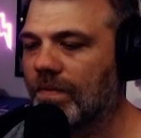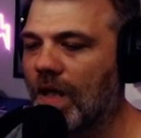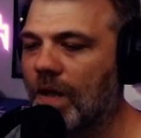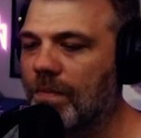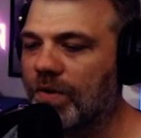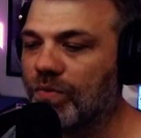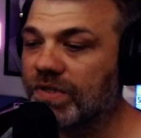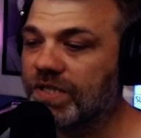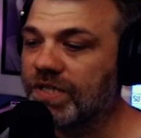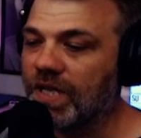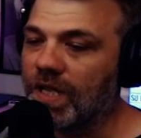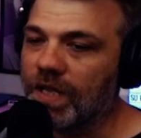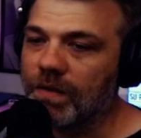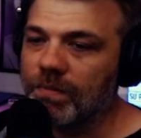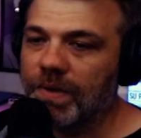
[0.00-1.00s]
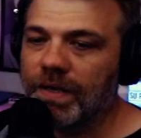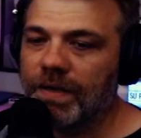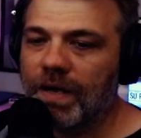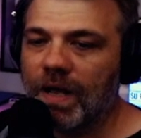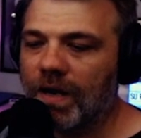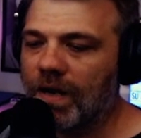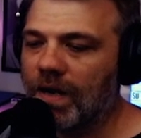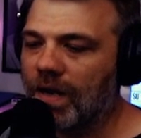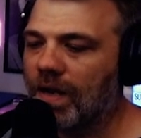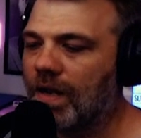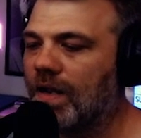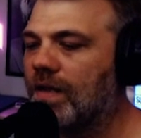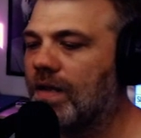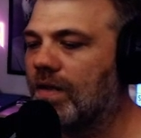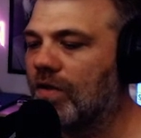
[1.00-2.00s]
mean, we'll see, but
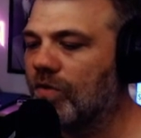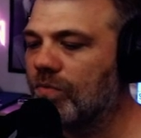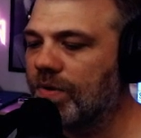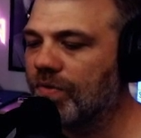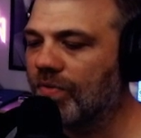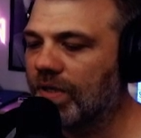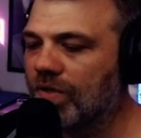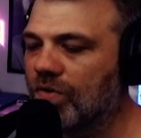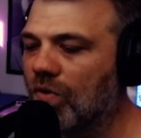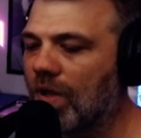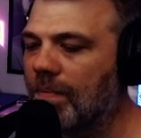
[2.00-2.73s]
it would be really cool.